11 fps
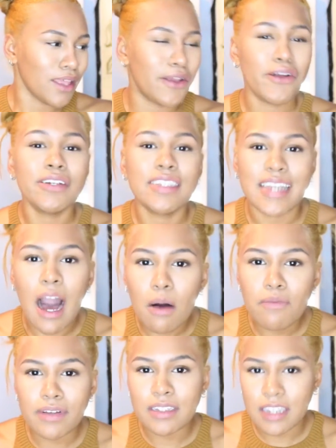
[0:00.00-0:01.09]
your
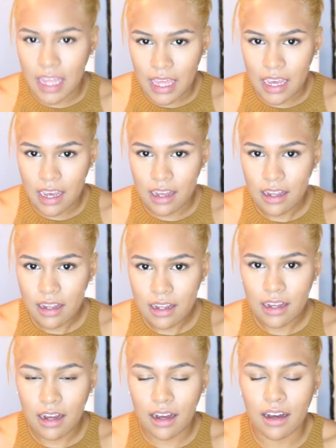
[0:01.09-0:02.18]
scalp feels like
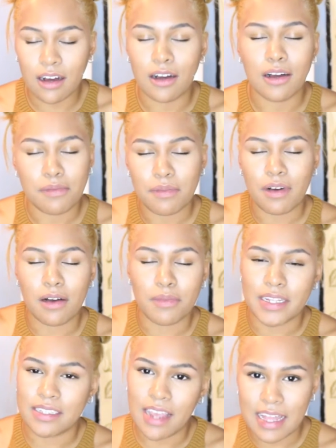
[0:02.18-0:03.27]

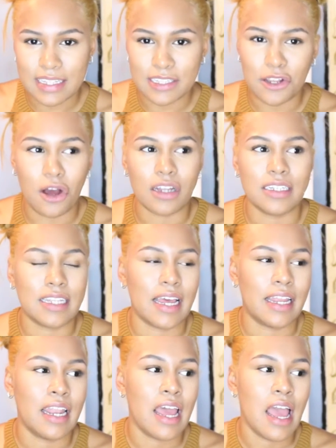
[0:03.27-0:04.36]
my stylist Dawn
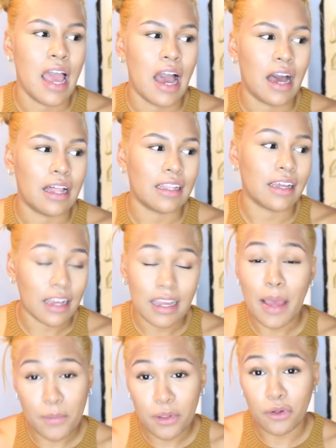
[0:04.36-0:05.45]
said, like a
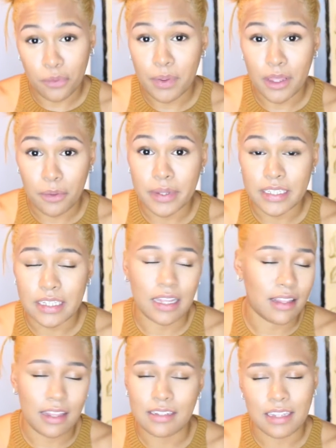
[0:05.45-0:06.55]
chemical peel basically,
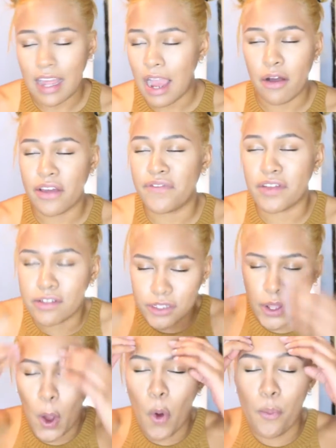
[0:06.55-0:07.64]
and that's how it feels.
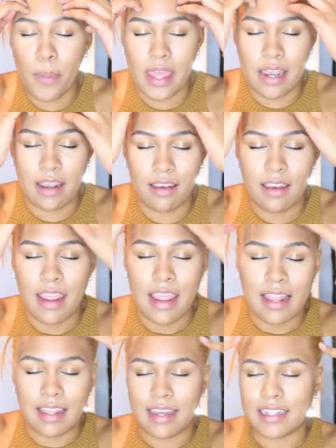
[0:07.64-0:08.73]
Open,
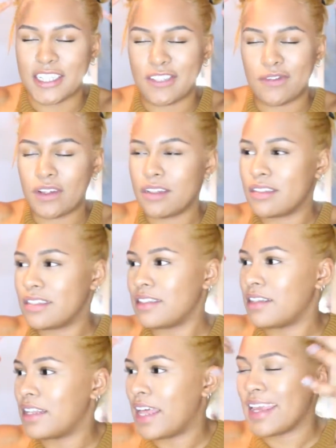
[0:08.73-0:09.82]
like it just feels
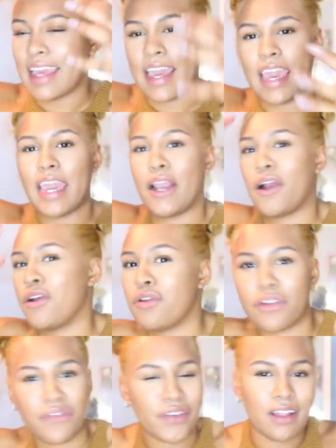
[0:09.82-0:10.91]
like air. You
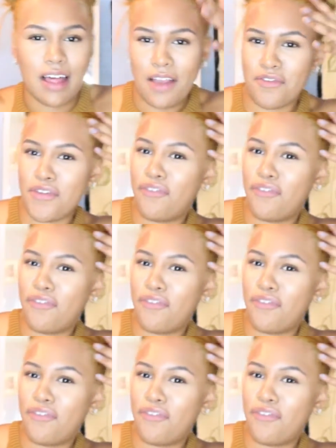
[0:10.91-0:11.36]
can feel every